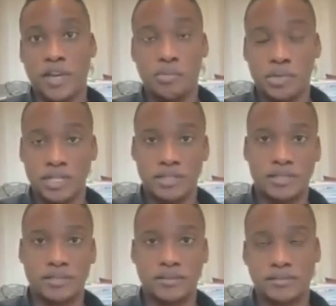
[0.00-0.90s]
and
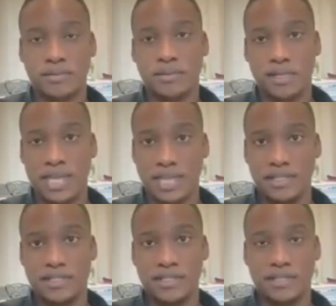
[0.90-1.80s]
openness, and
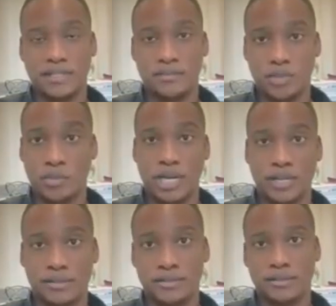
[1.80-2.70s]
that is
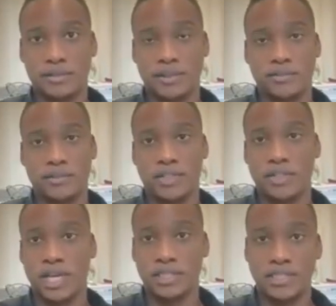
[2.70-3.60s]
Dubai.
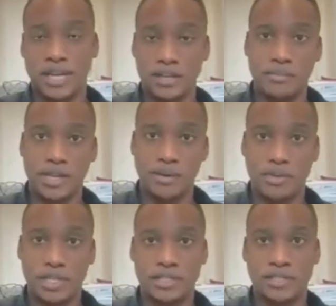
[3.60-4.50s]
The United Arab
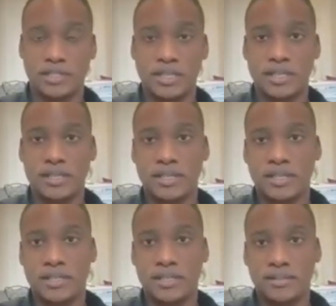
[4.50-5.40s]
Emirates
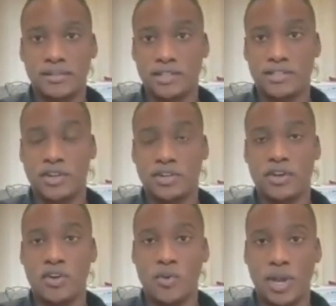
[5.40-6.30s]
has
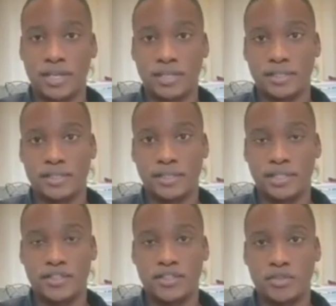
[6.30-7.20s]
gone a long way
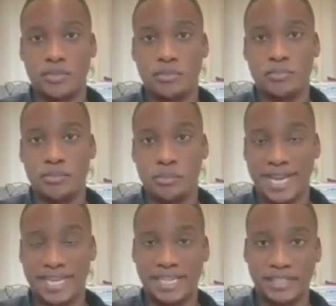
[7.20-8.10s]
into
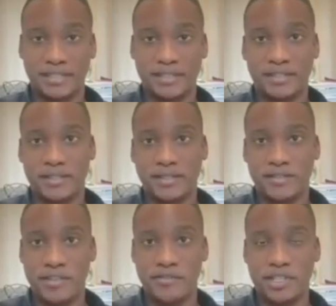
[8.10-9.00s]
backing
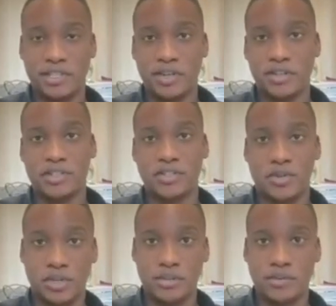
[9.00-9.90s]
their vision, not
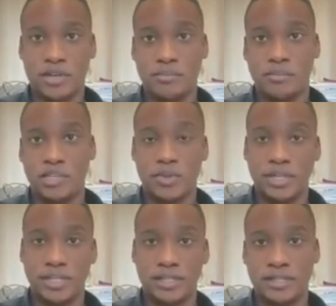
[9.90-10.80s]
just talking about it, but
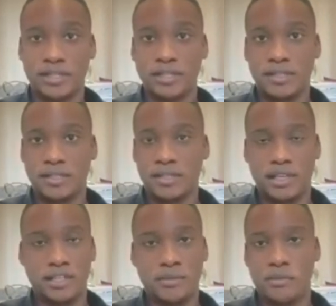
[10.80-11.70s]
doing
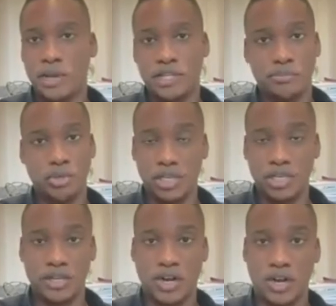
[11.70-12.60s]
it. And it's been based
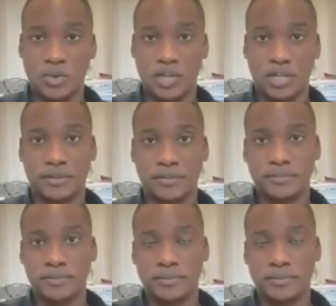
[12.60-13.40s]
purely on hard work.